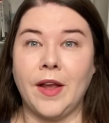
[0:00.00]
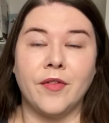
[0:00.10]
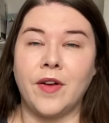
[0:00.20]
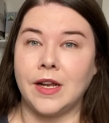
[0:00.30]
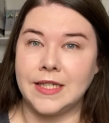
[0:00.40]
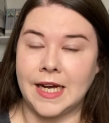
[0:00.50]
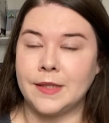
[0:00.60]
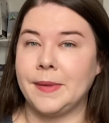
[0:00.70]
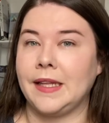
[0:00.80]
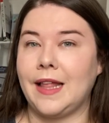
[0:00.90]
of her dad
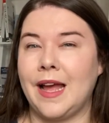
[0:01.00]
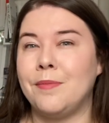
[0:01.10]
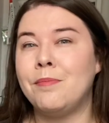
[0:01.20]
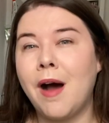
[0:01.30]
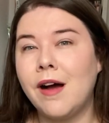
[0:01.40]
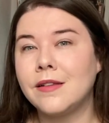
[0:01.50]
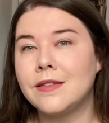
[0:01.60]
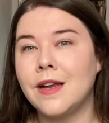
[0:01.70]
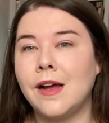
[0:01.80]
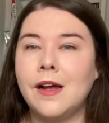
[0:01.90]
being the
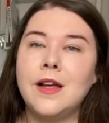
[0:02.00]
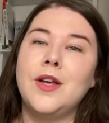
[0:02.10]
headmaster,